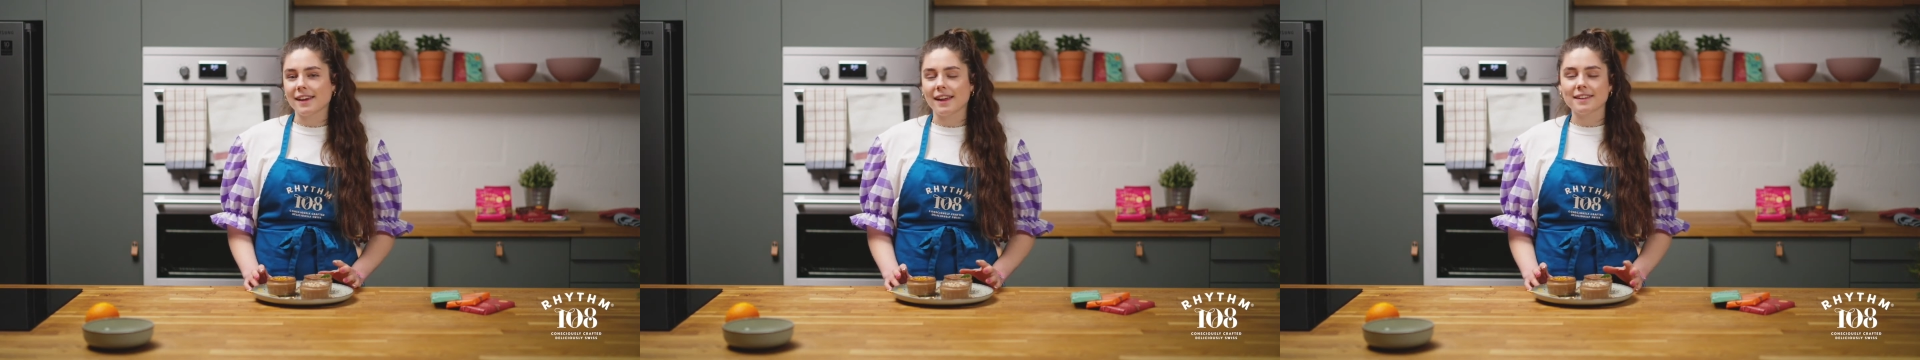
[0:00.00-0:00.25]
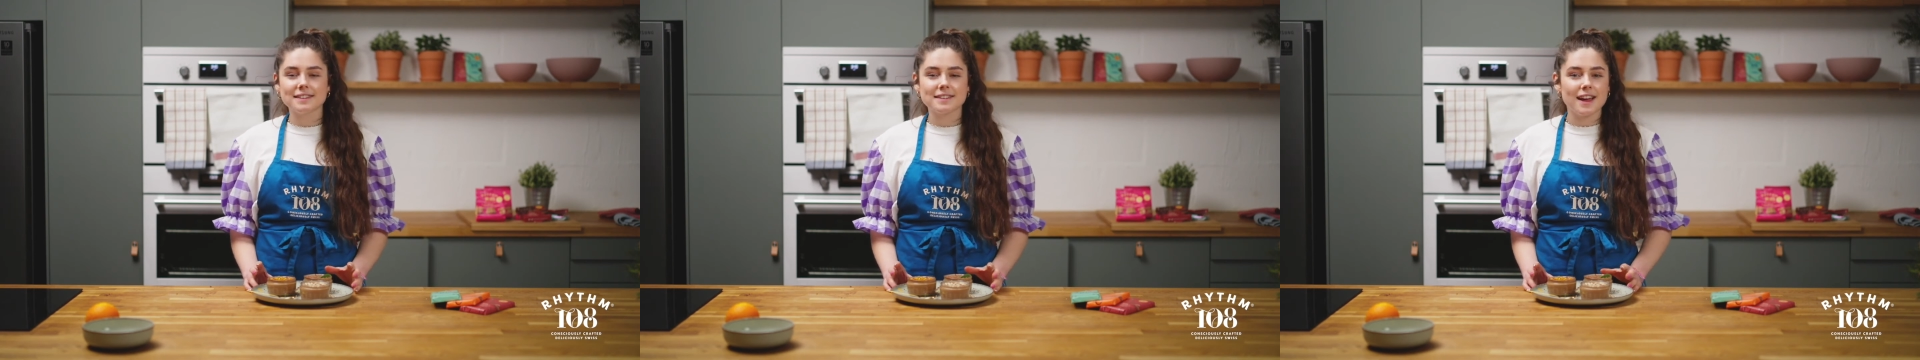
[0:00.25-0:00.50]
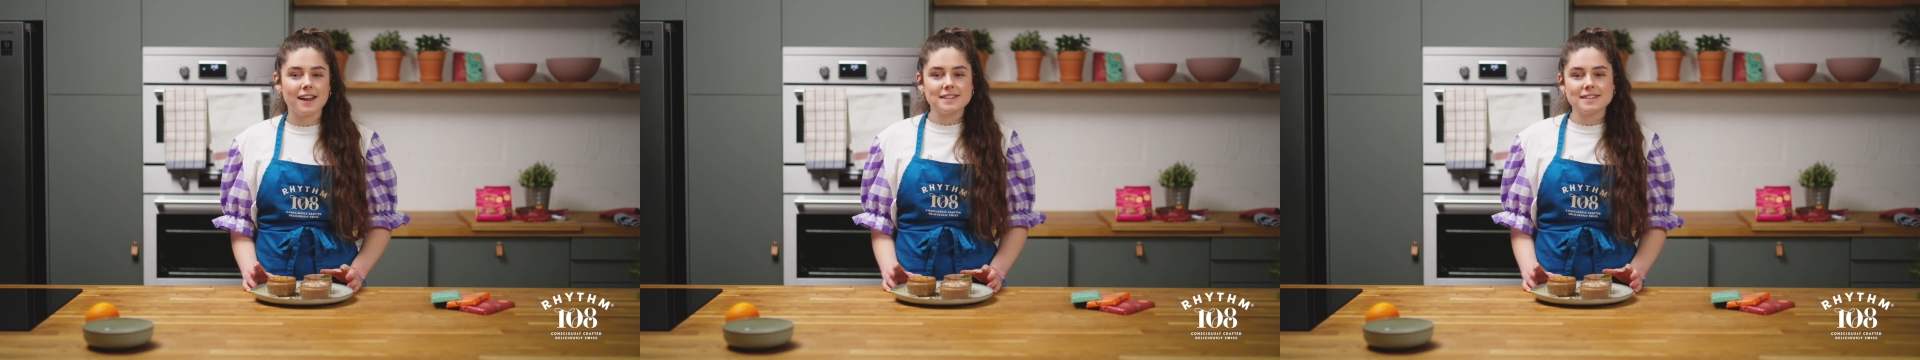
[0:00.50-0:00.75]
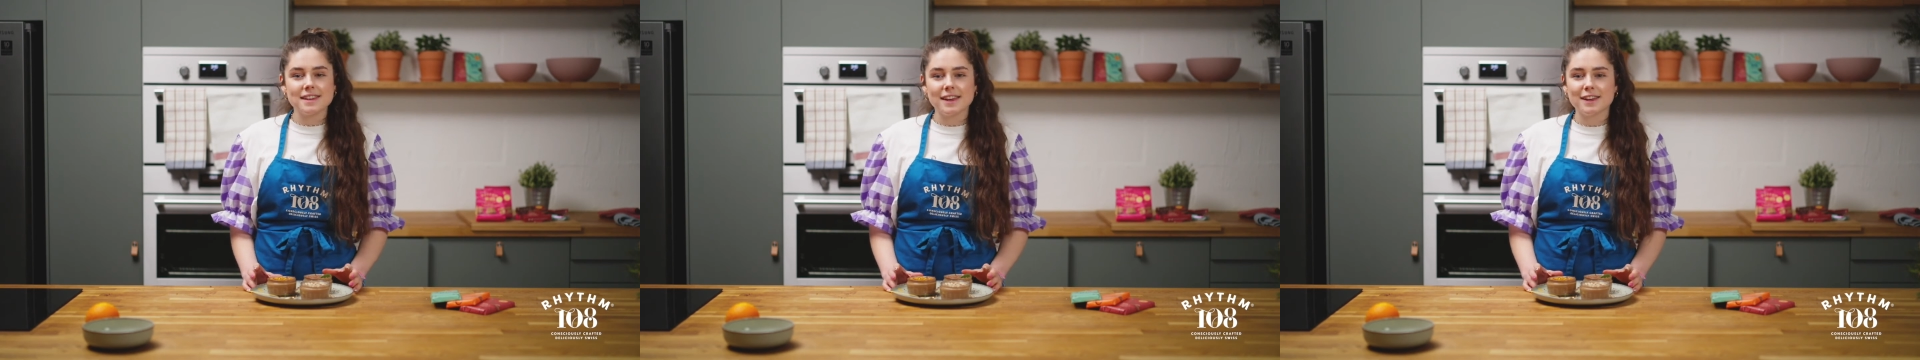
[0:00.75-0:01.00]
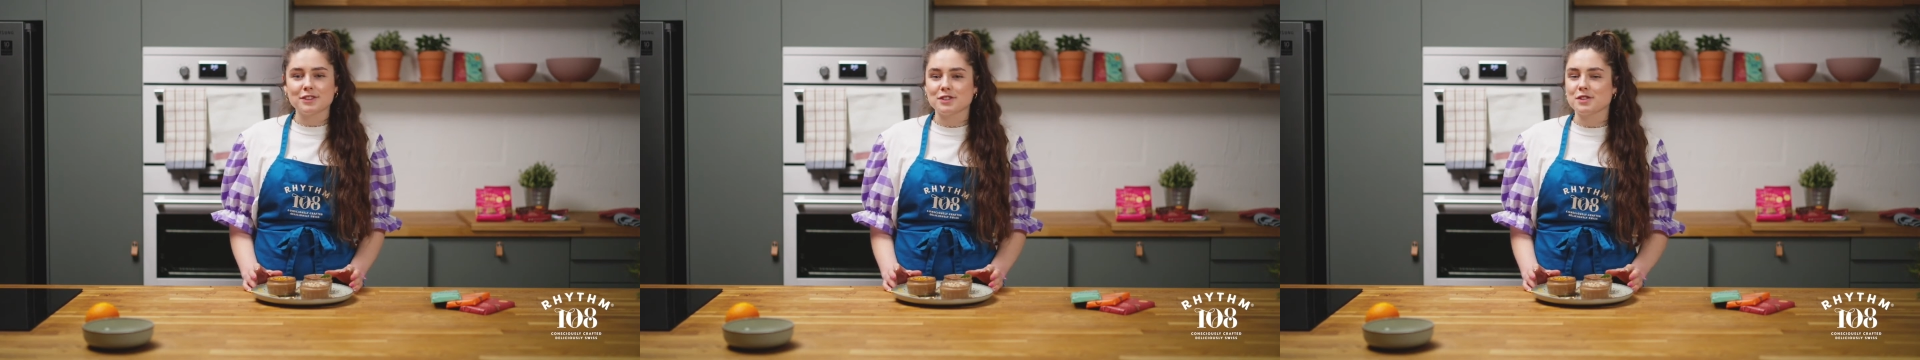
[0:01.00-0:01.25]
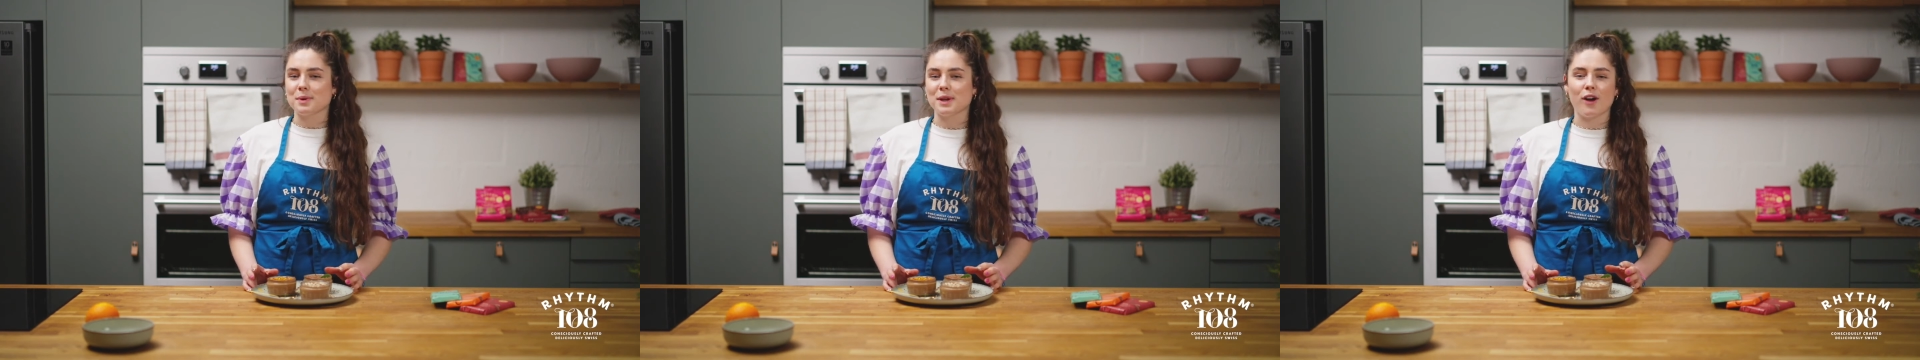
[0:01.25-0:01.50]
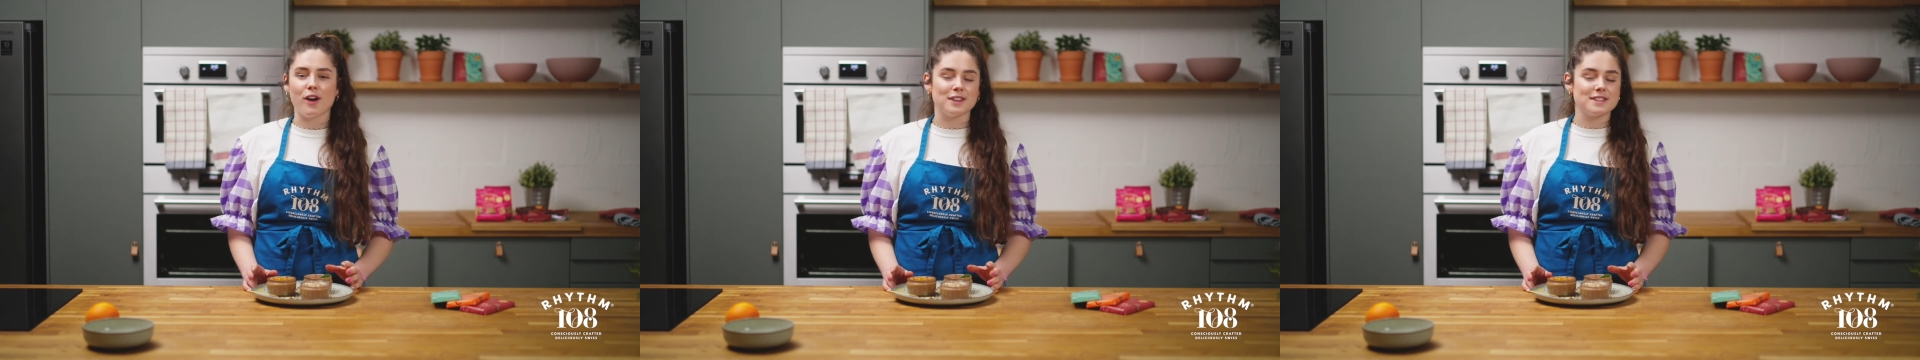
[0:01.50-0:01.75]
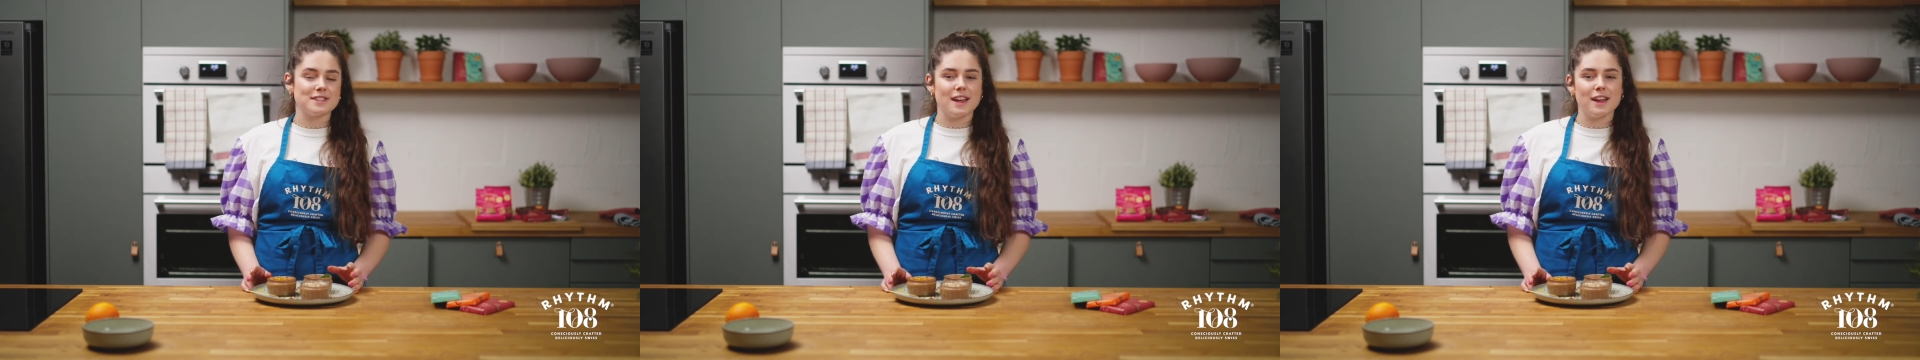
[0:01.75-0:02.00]
Galentine's Day, just to eat all
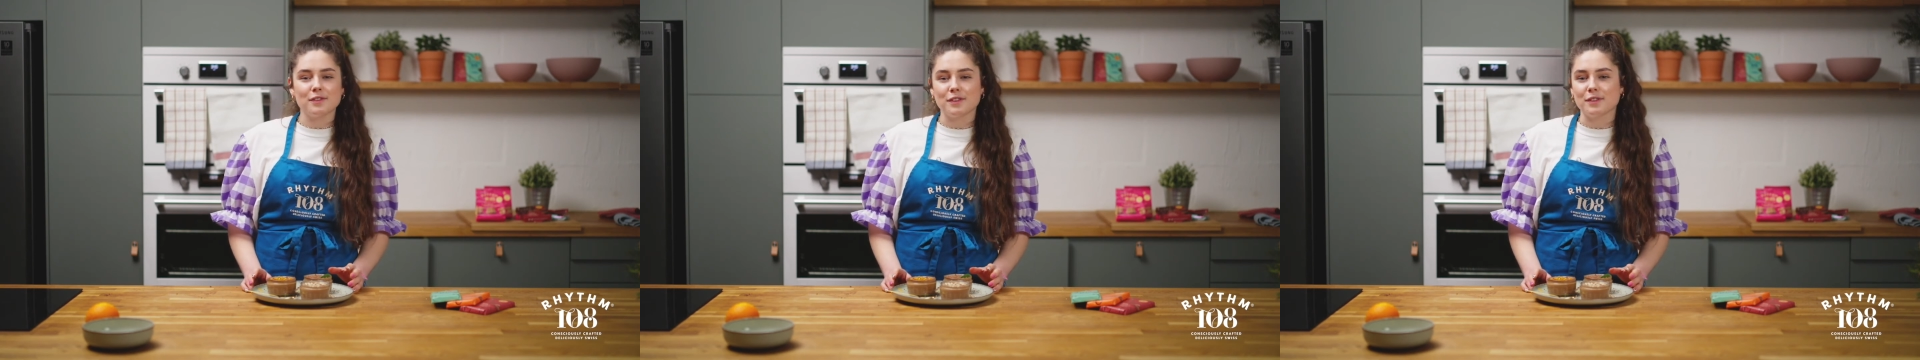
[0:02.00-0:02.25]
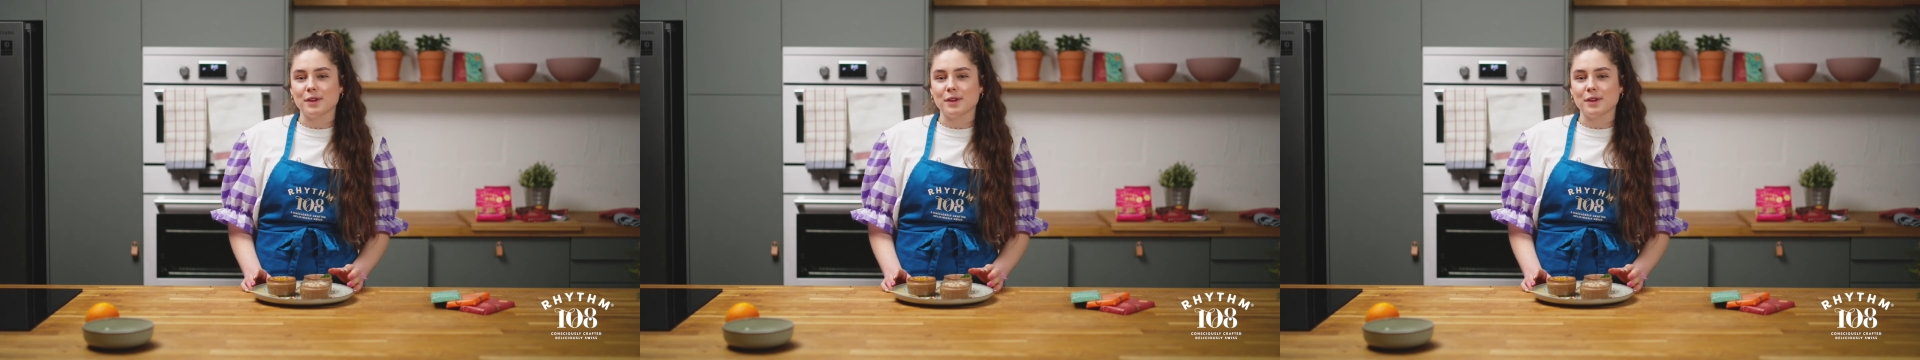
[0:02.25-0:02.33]
yourself if you